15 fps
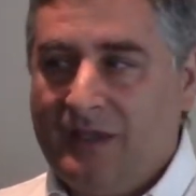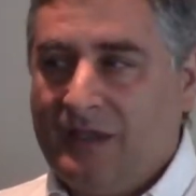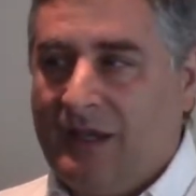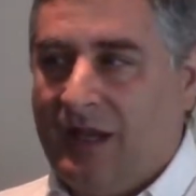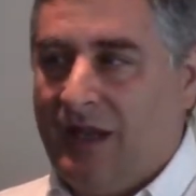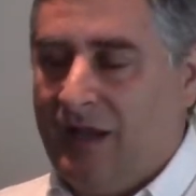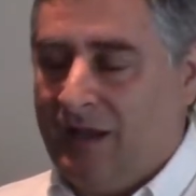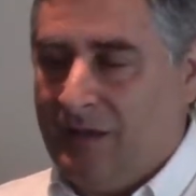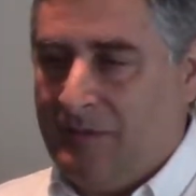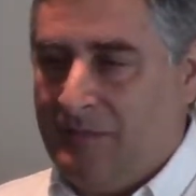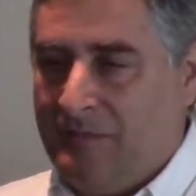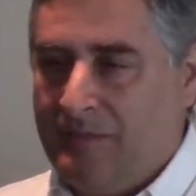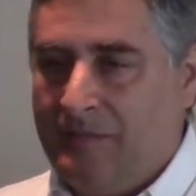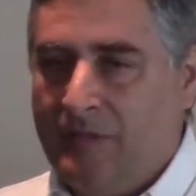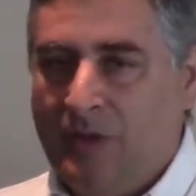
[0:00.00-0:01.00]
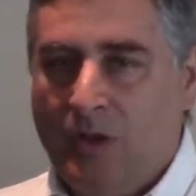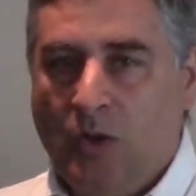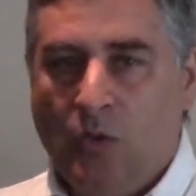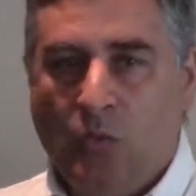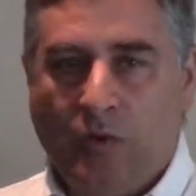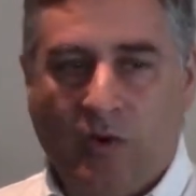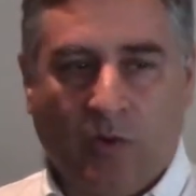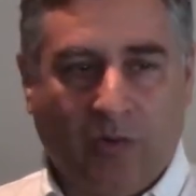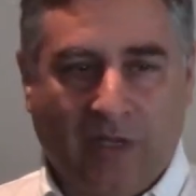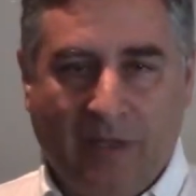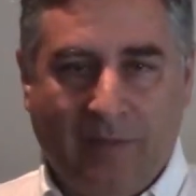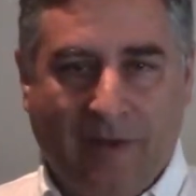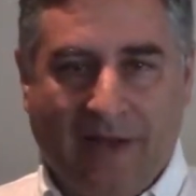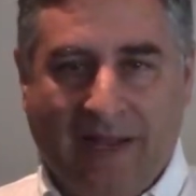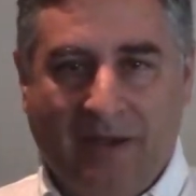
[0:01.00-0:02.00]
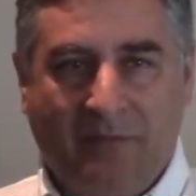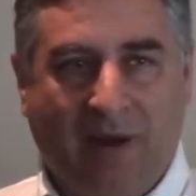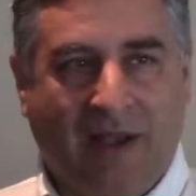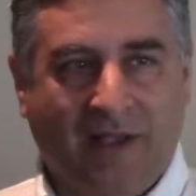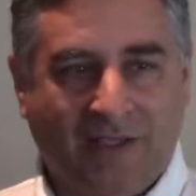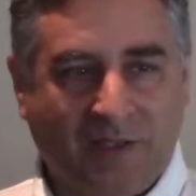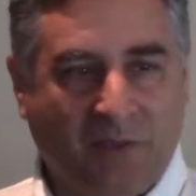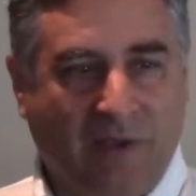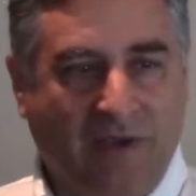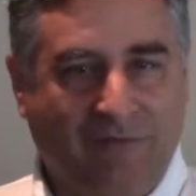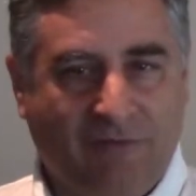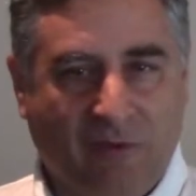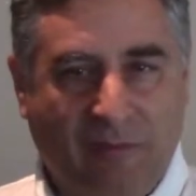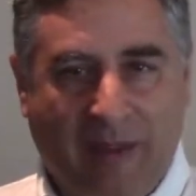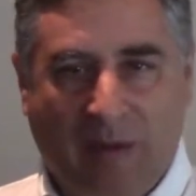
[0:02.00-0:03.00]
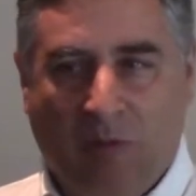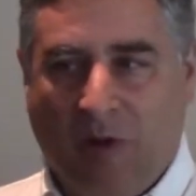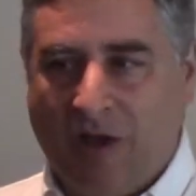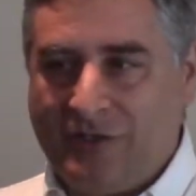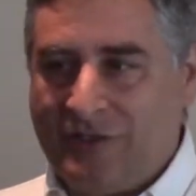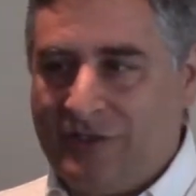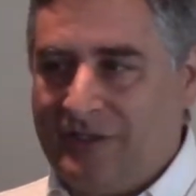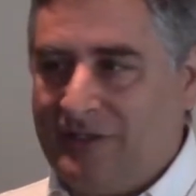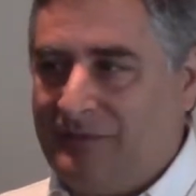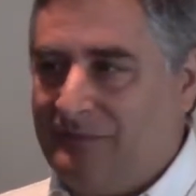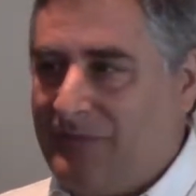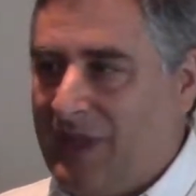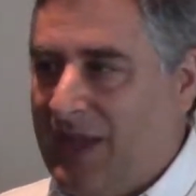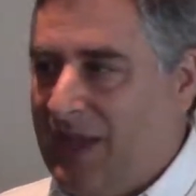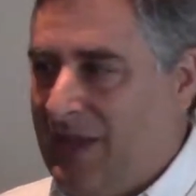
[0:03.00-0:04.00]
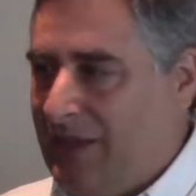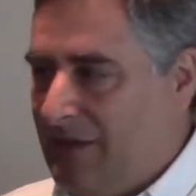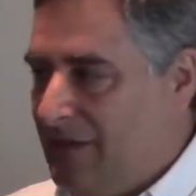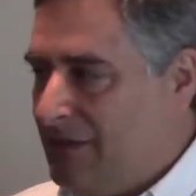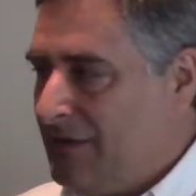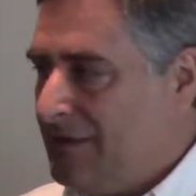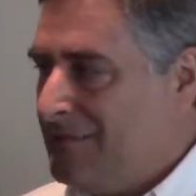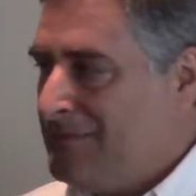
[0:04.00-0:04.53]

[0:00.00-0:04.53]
We're only about 8 miles away from Mount Washington, and